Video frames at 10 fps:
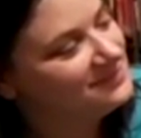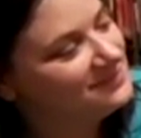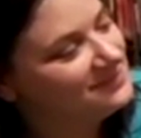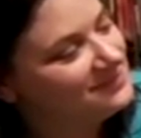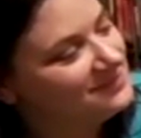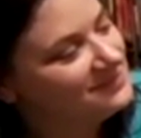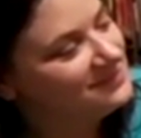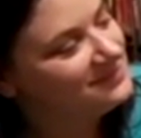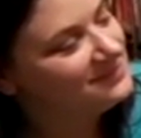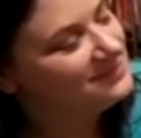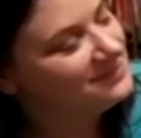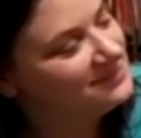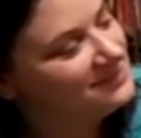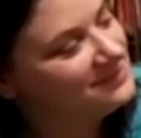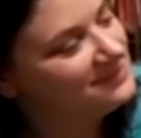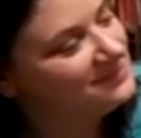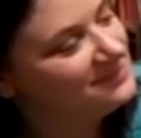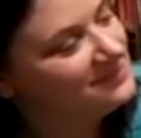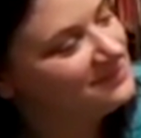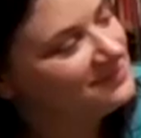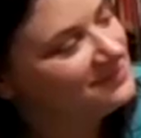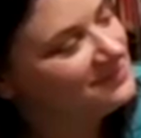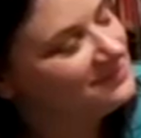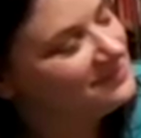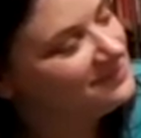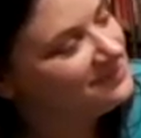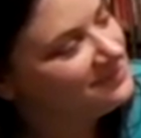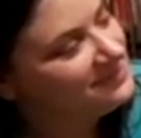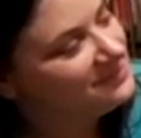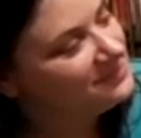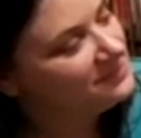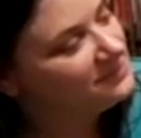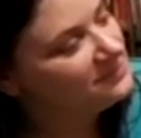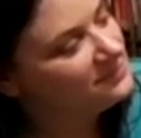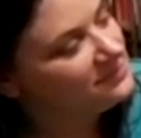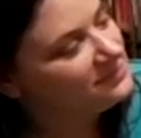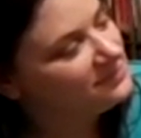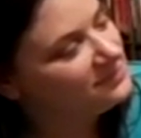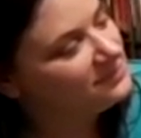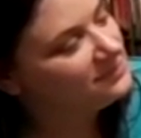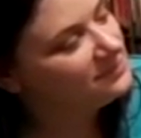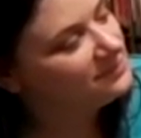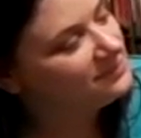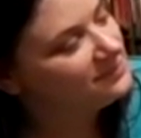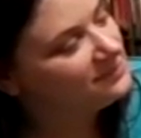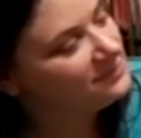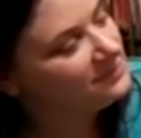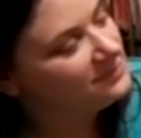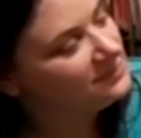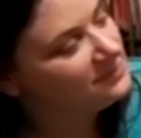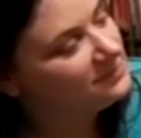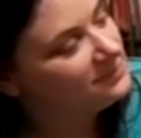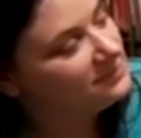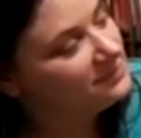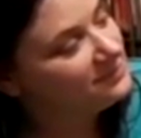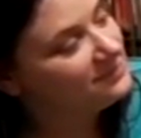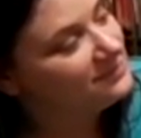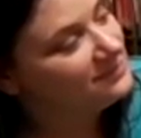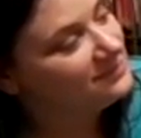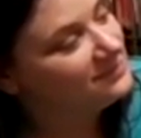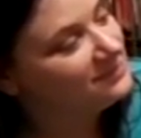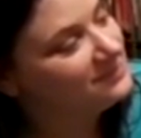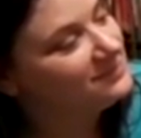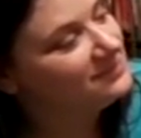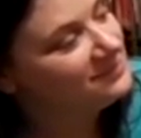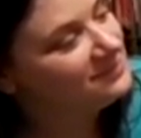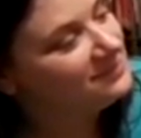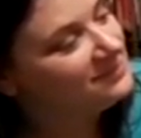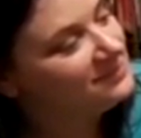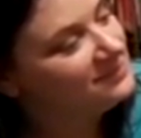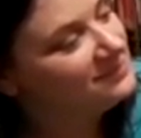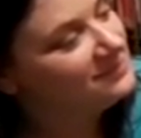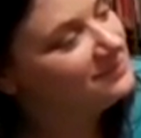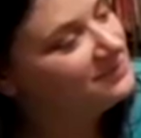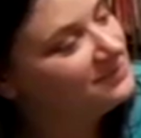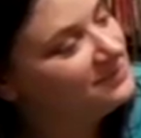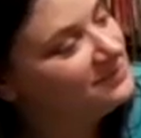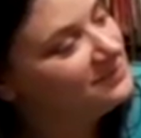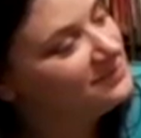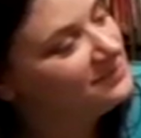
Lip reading: The person shown says nothing.